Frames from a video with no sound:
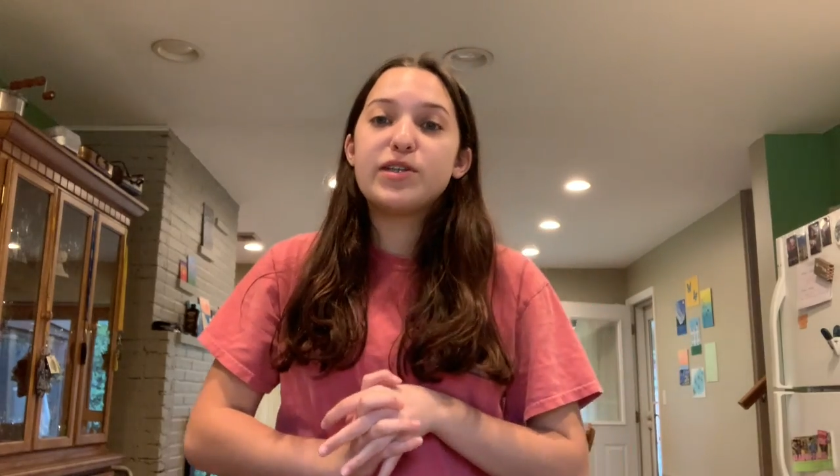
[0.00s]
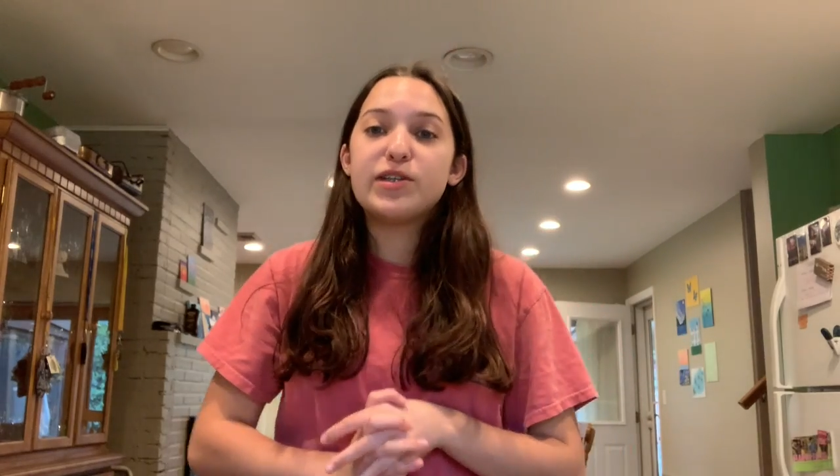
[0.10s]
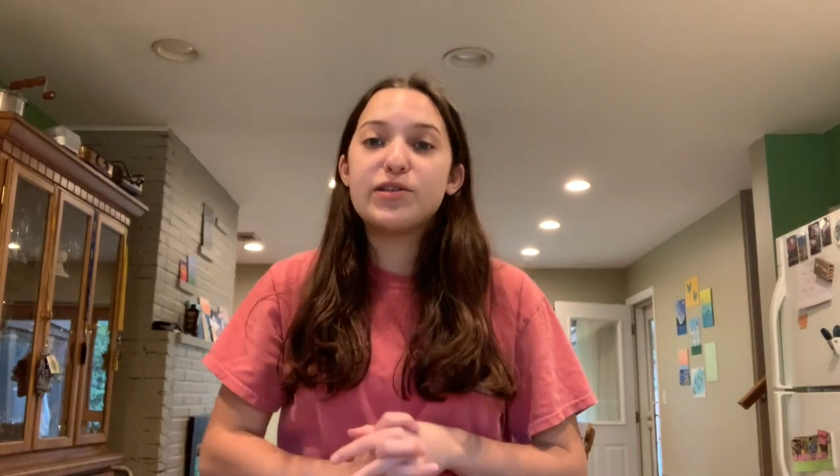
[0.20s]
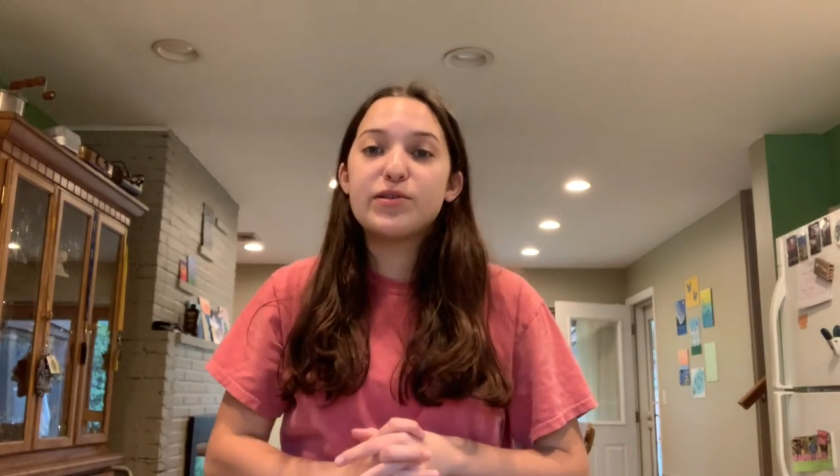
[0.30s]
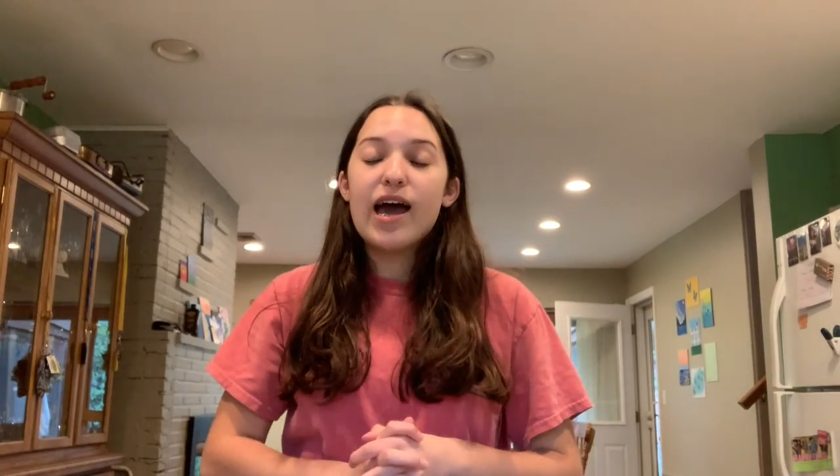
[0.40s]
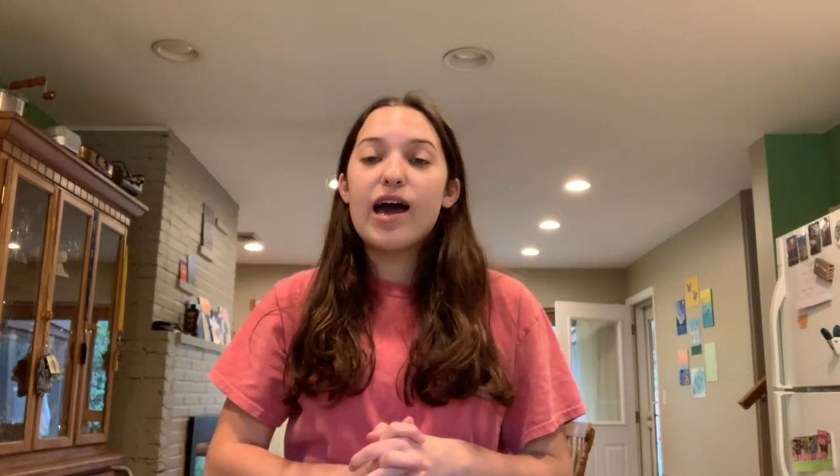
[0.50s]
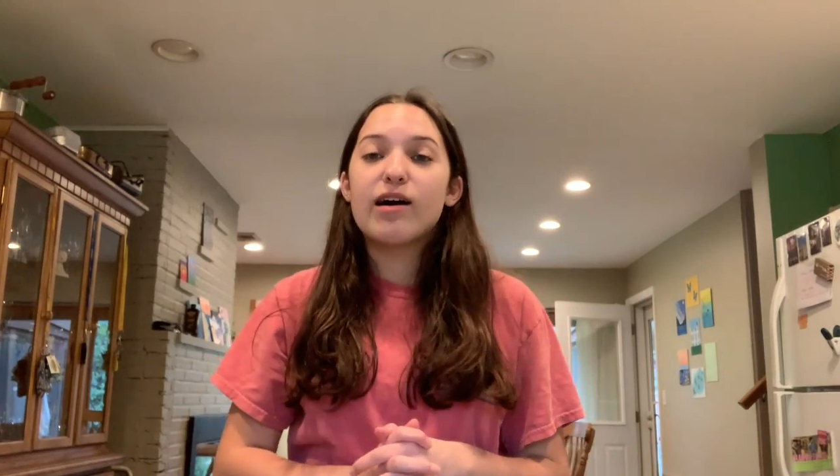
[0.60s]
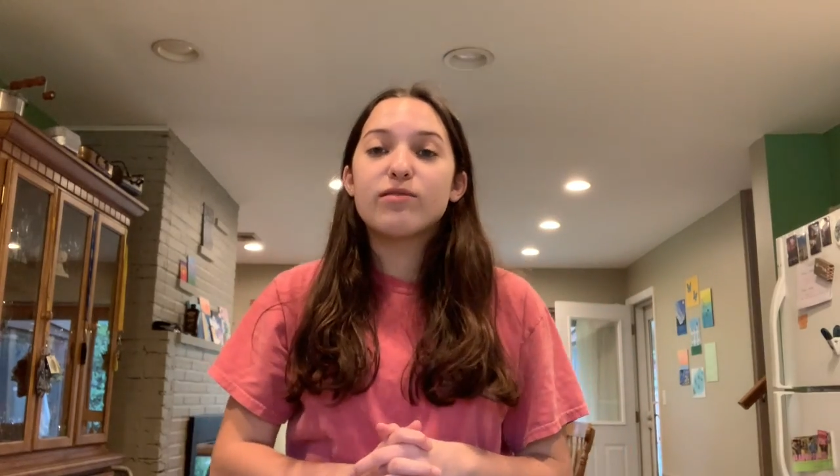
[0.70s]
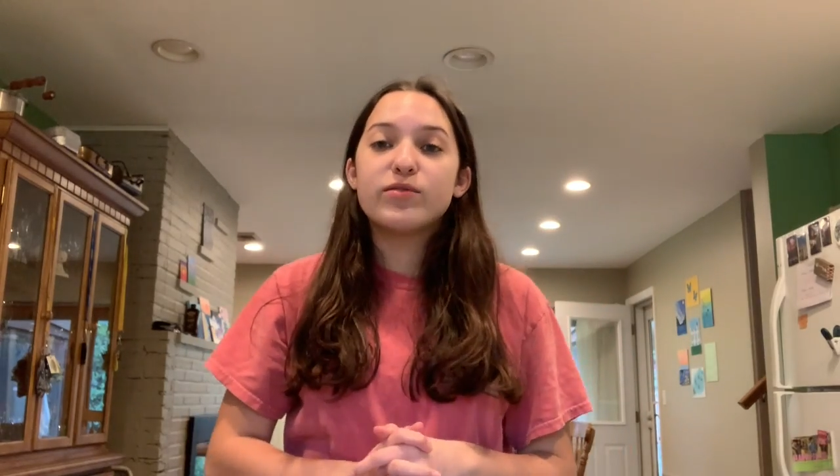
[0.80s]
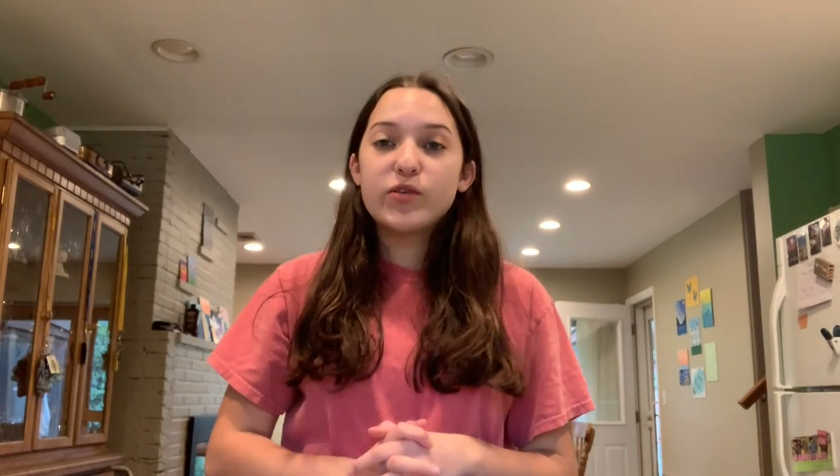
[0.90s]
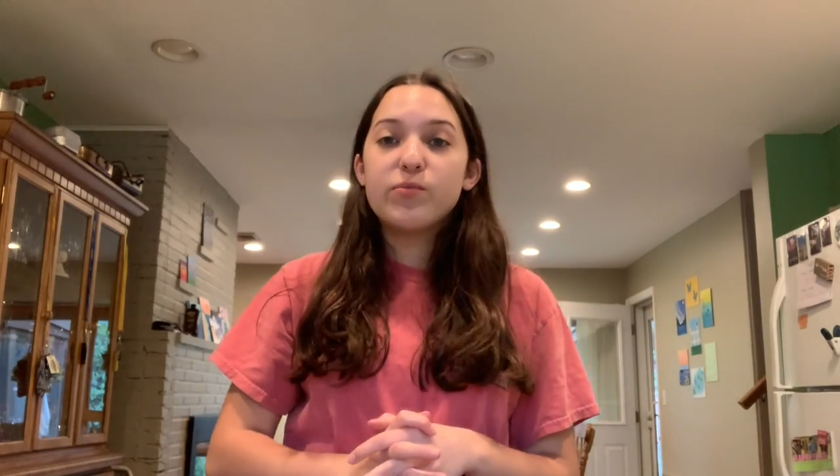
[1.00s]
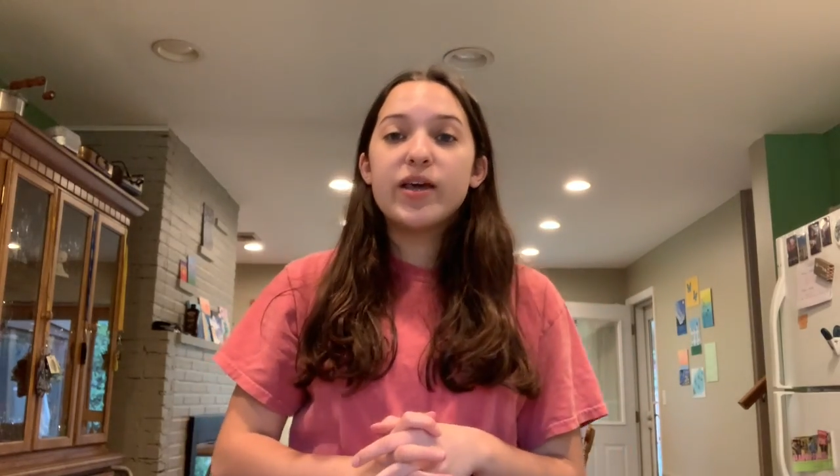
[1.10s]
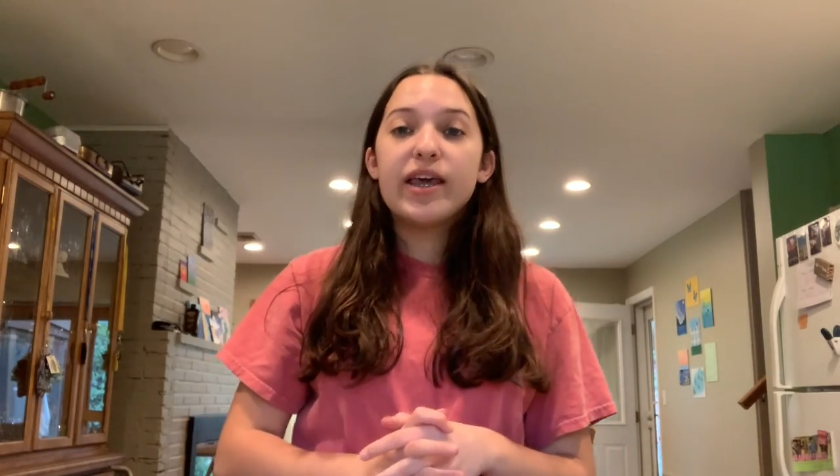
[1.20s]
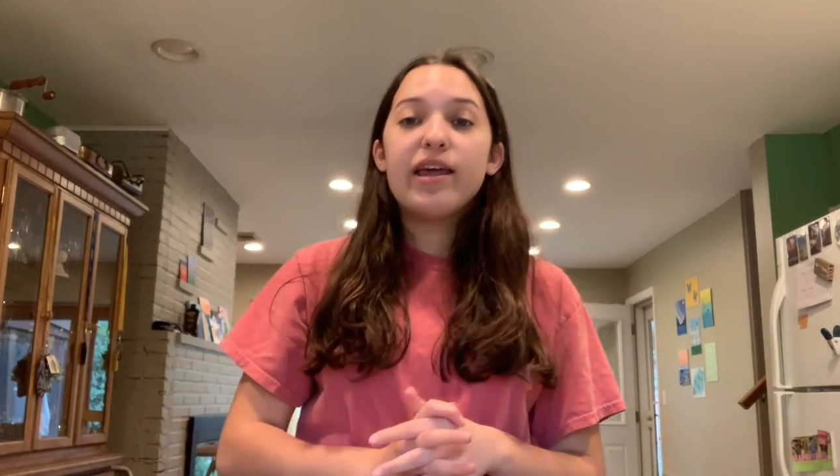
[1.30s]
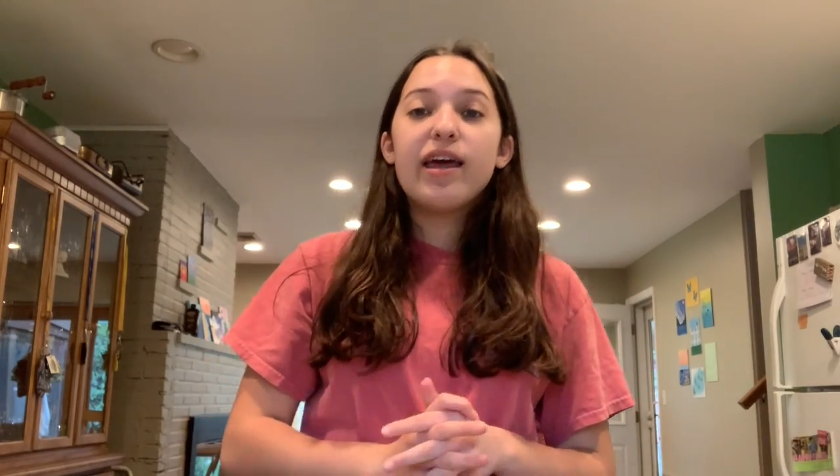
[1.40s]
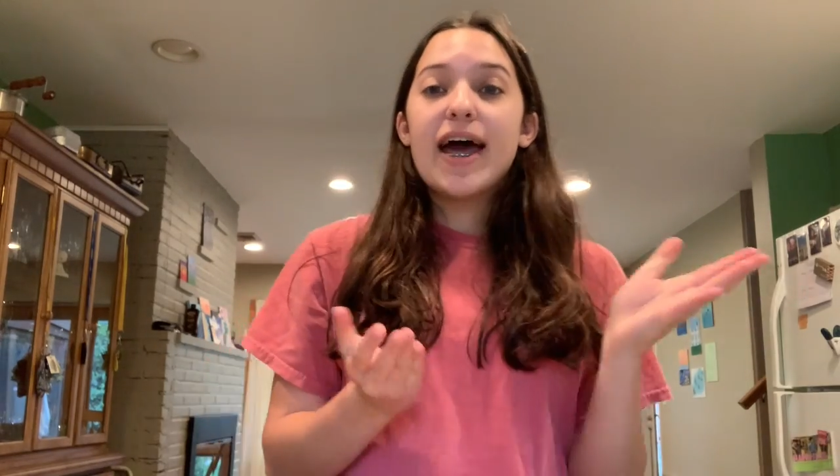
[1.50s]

you how to make